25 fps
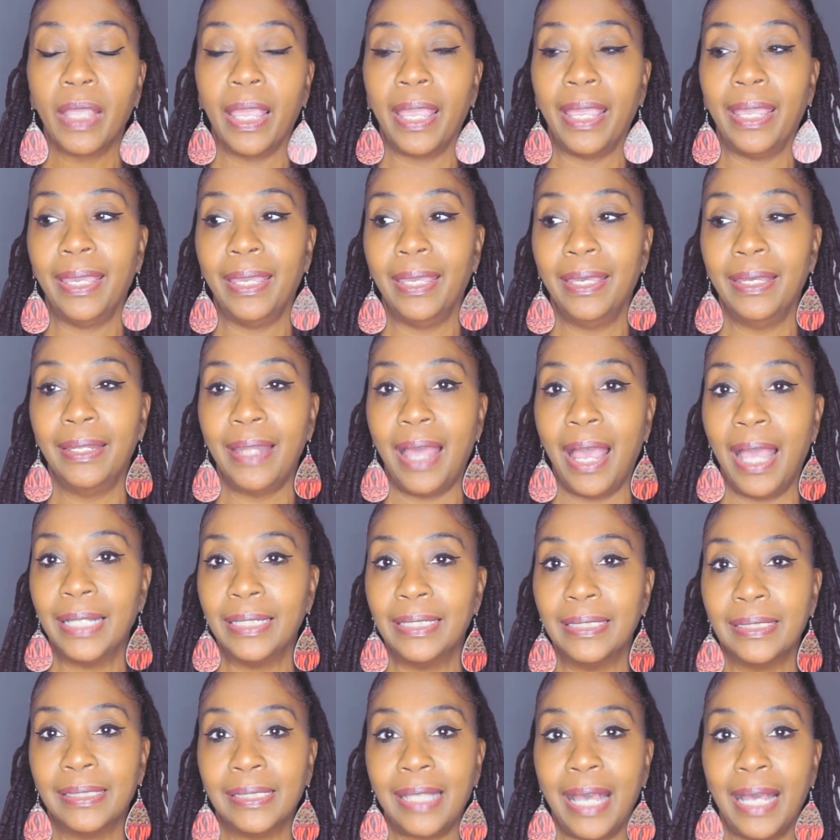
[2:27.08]
and I
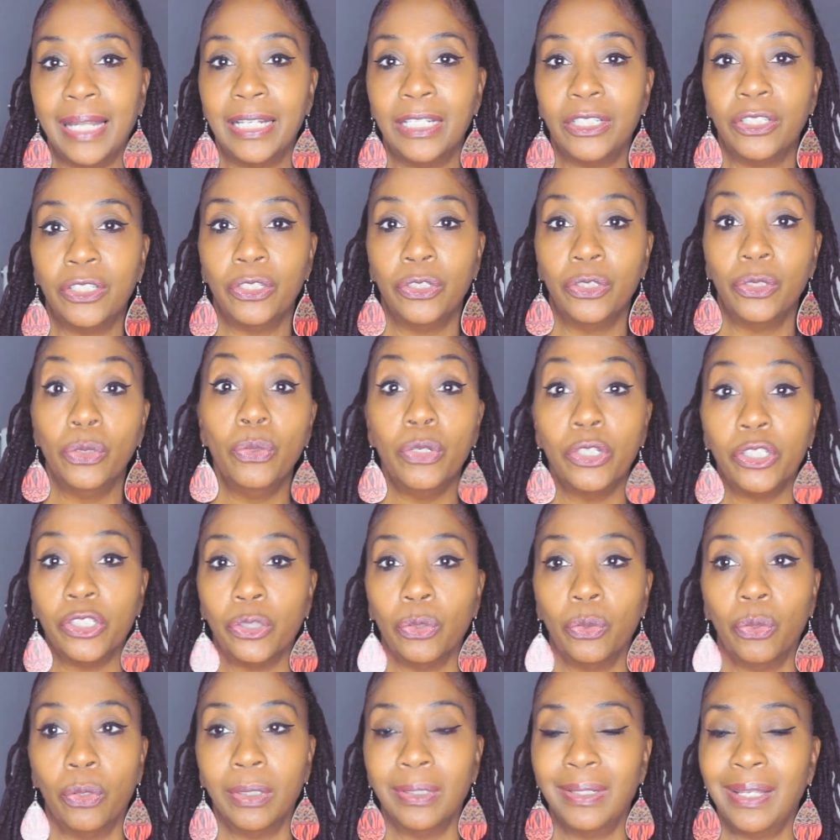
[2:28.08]
decided to do a
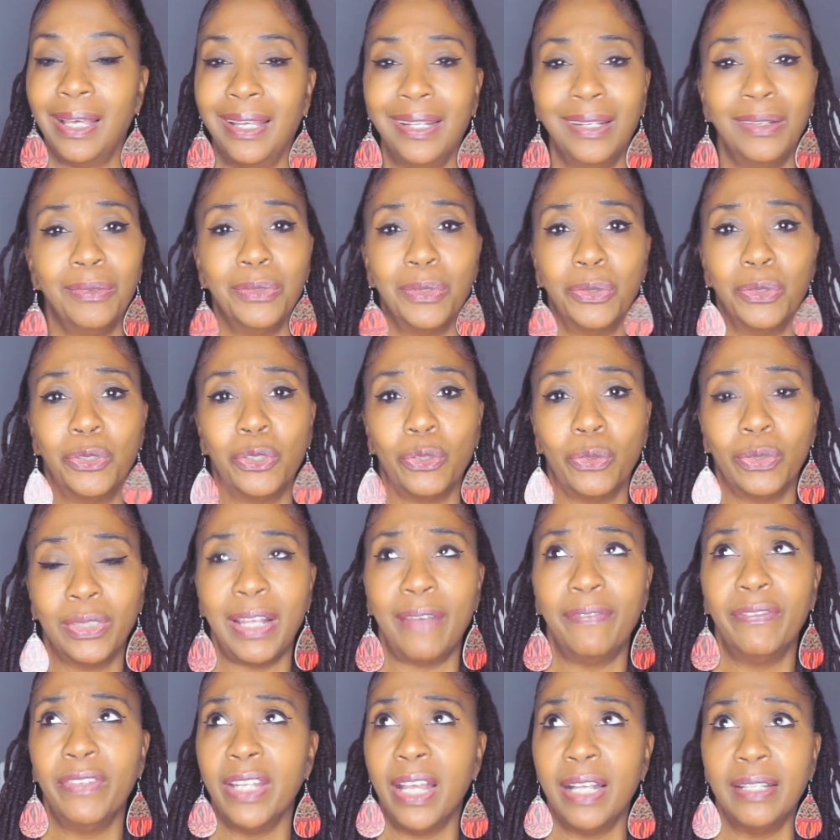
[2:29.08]
short. I don't do shorts.
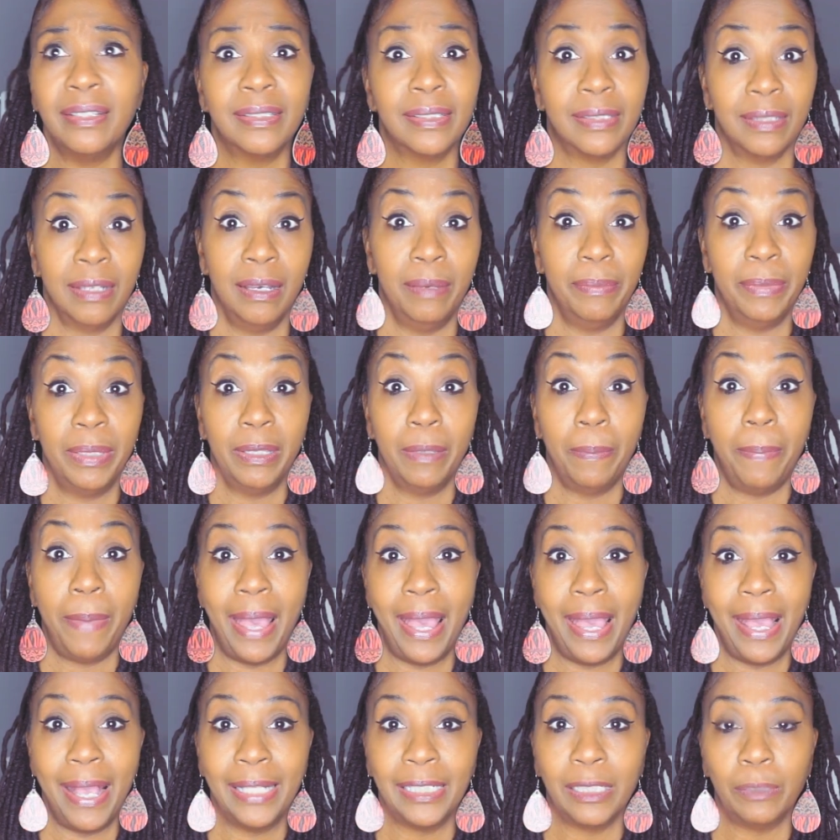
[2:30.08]
I've done some in the
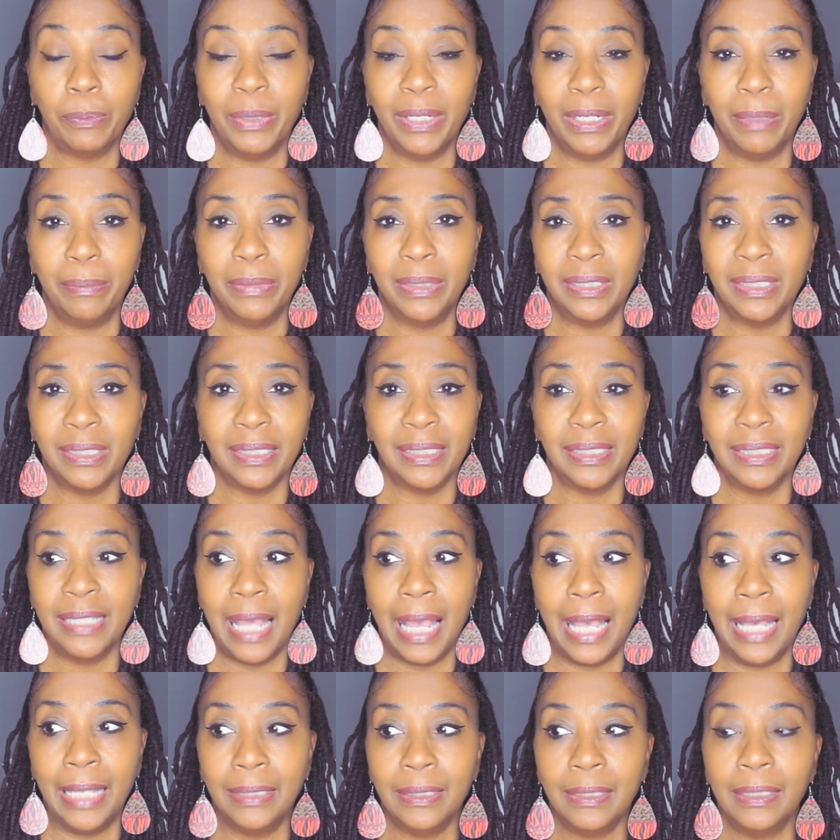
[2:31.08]
past, but I'm just
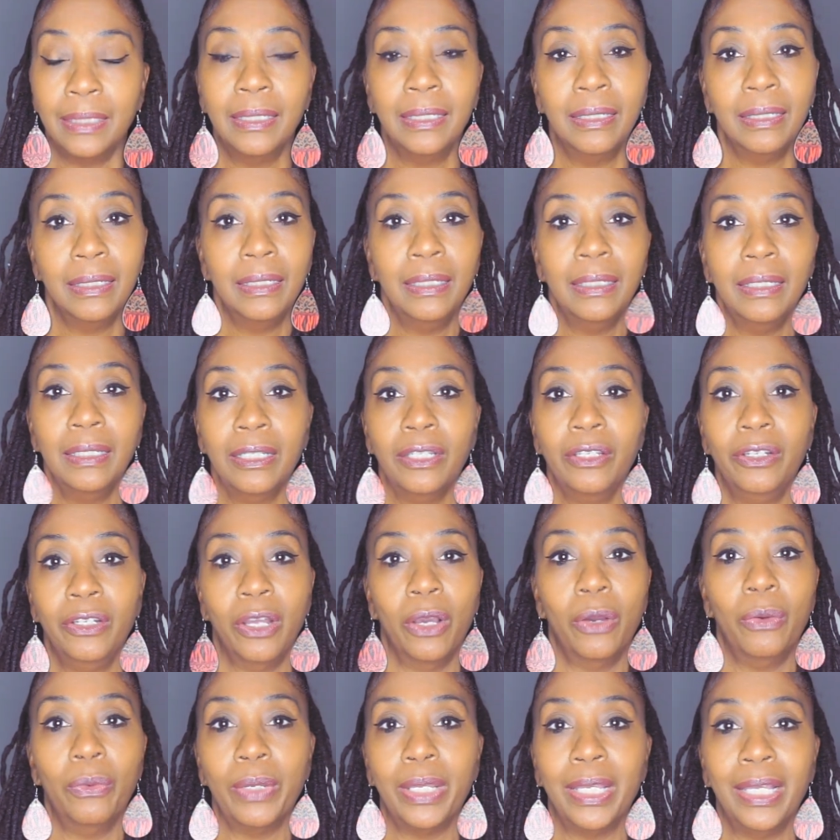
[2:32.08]
not, you
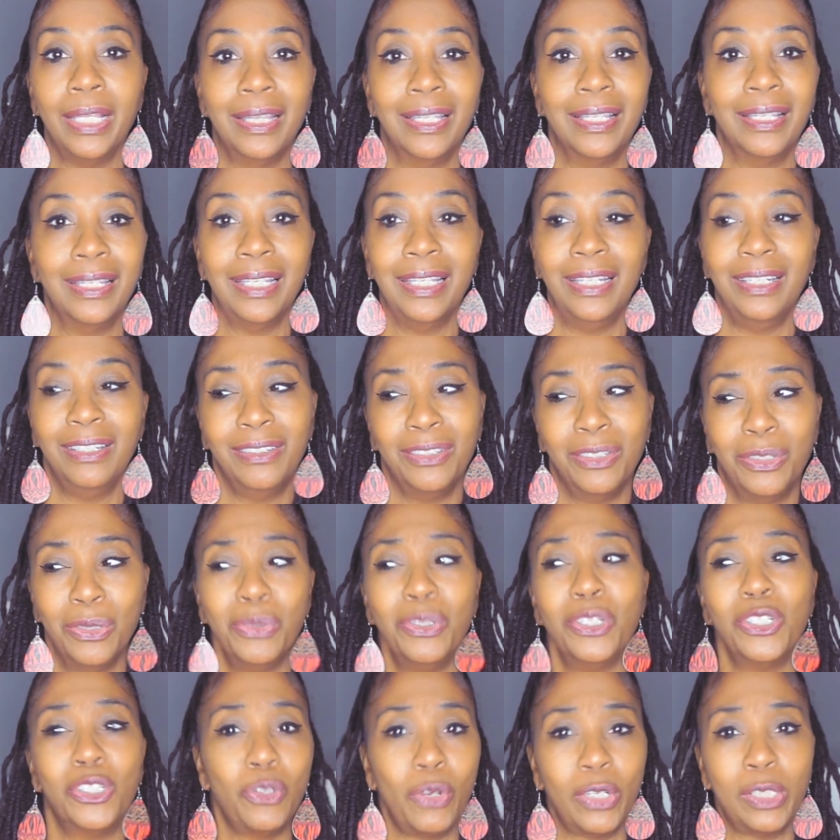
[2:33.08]
know, in, in
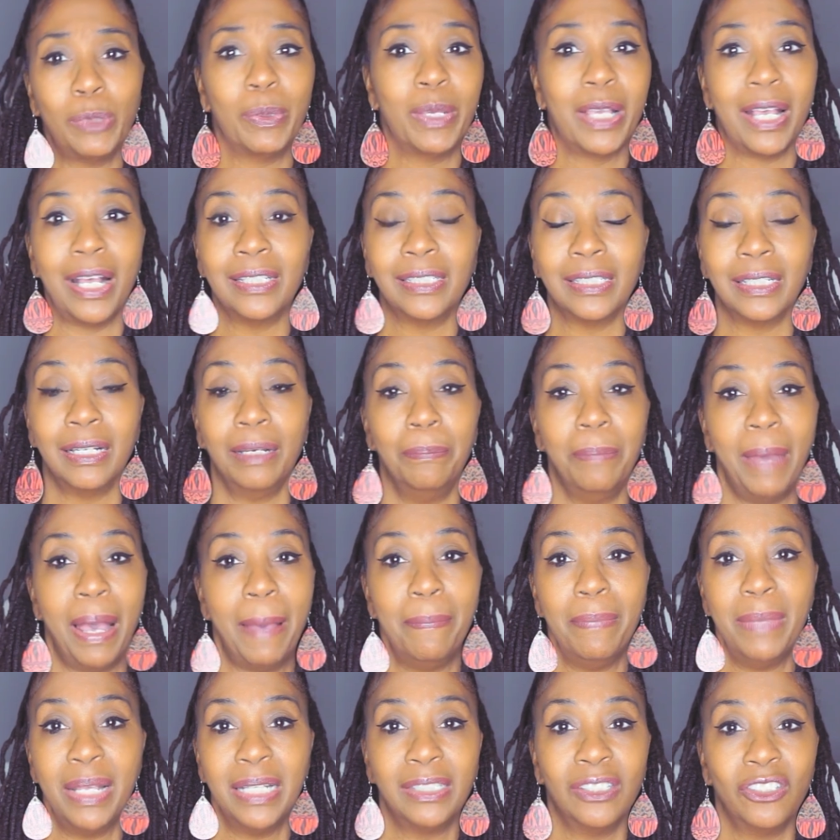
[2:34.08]
do the shorts, because
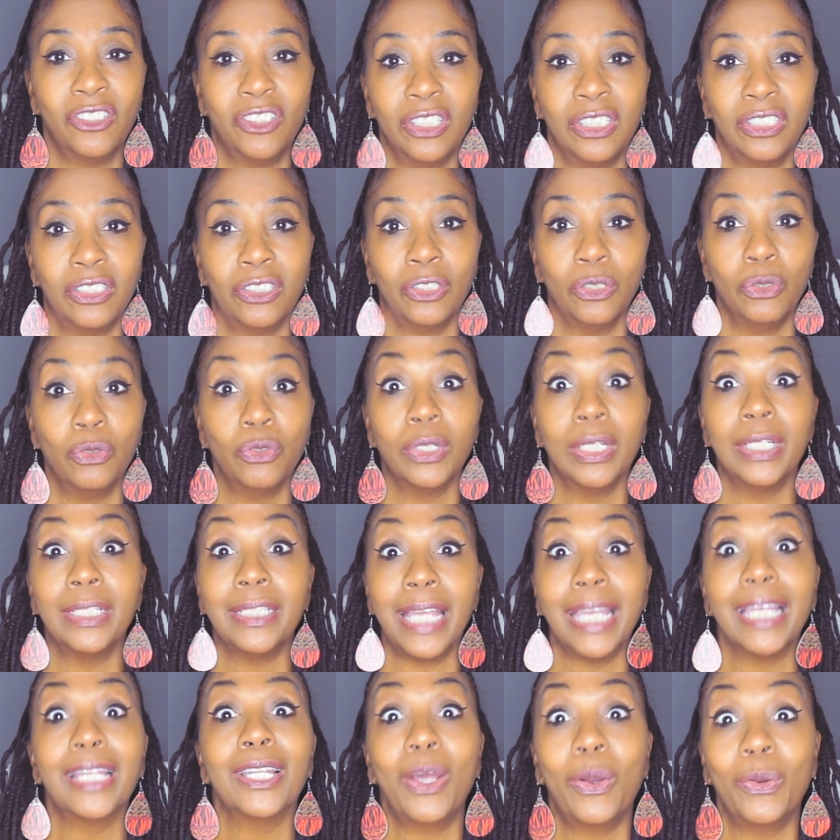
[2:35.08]
my messages usually
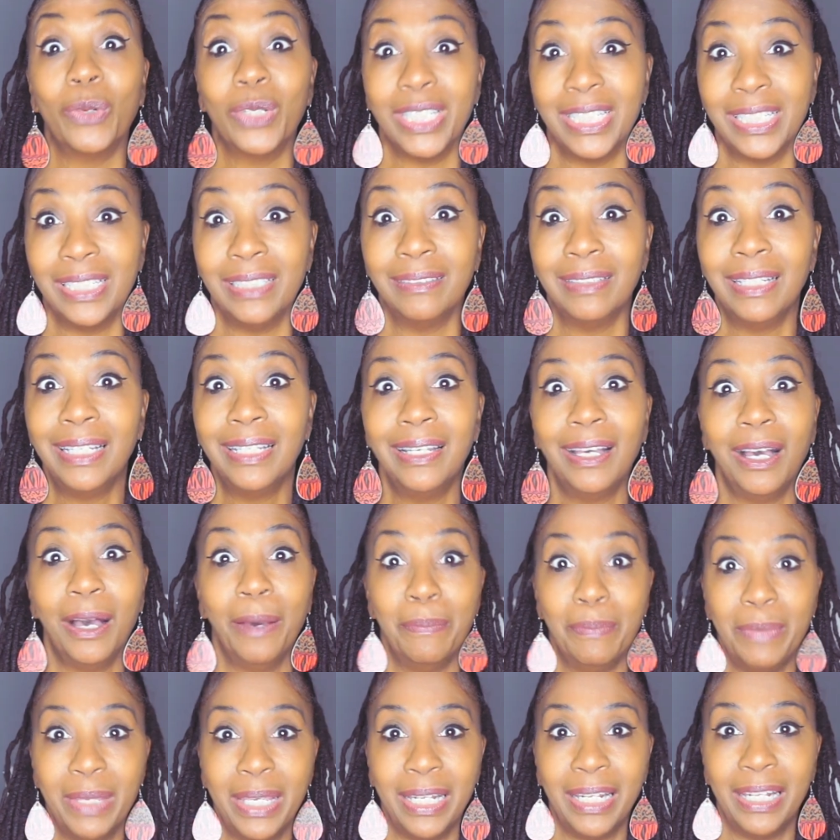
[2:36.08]
take longer than a
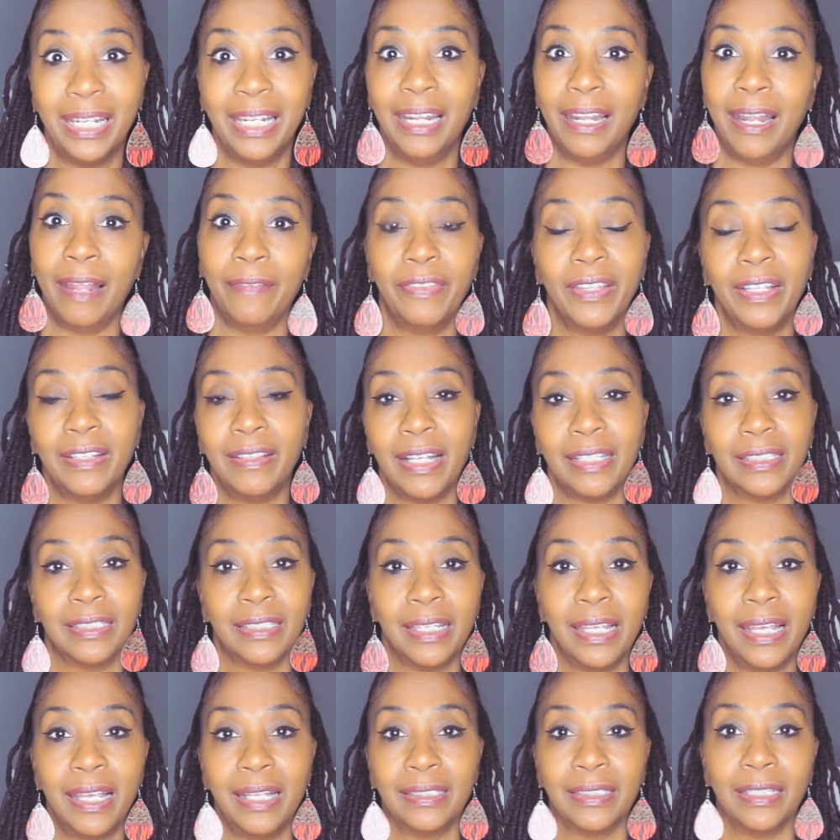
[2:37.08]
minute. And I think
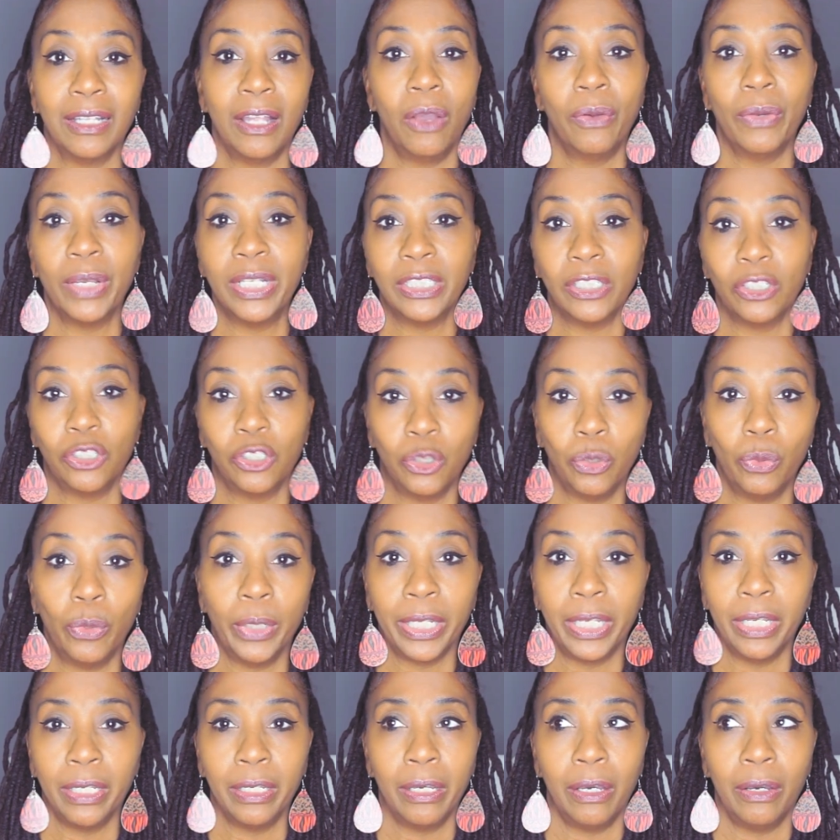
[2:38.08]
that's as long as a
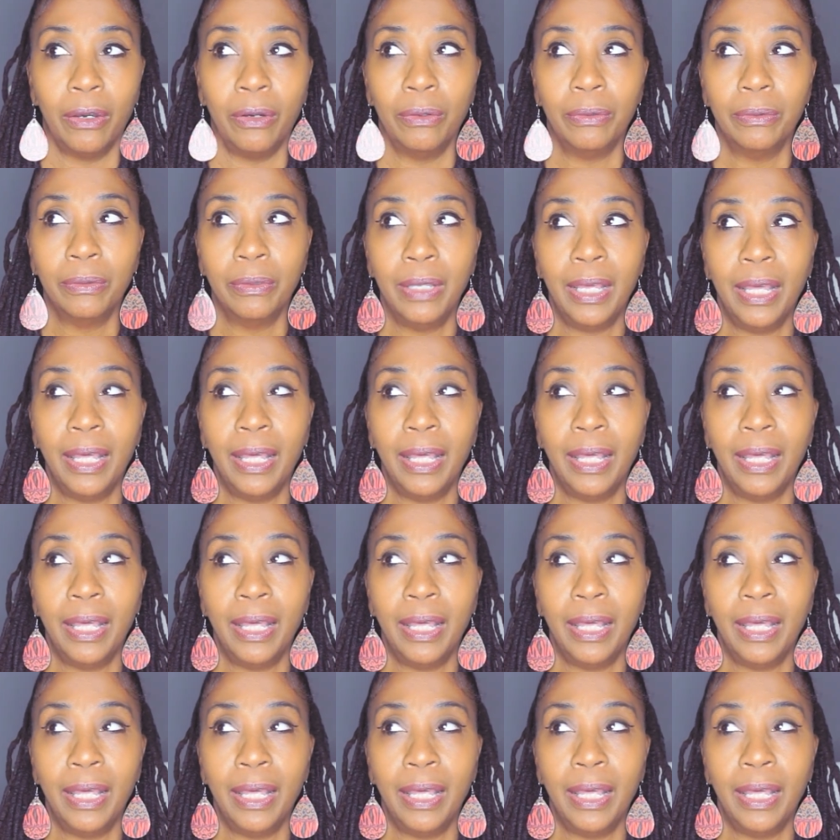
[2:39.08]
short can go.